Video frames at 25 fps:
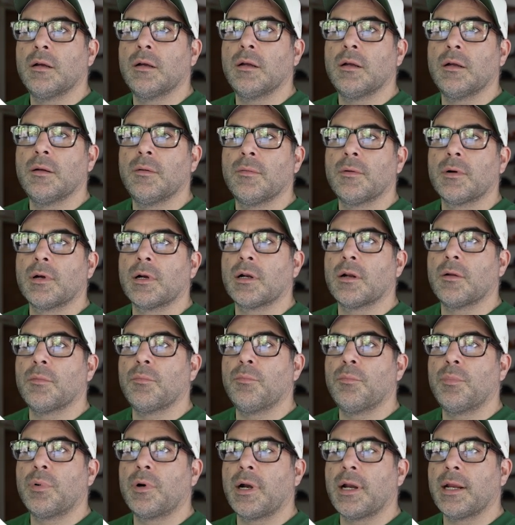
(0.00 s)
And we're gonna
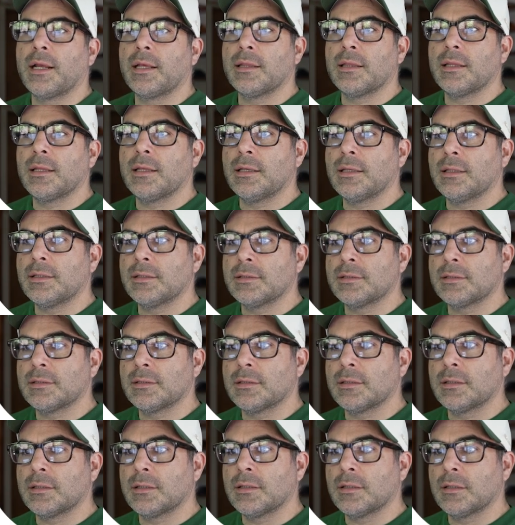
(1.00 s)
break
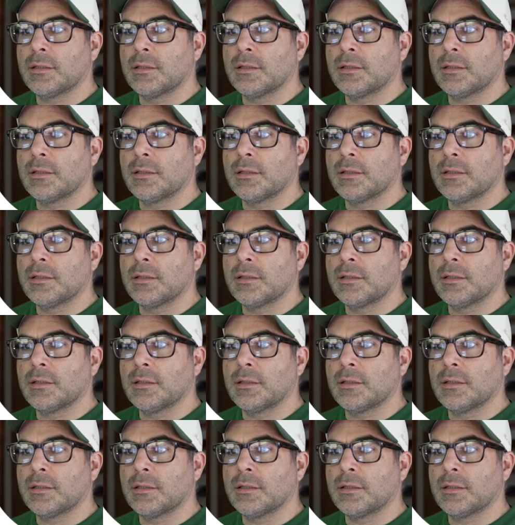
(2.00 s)
this,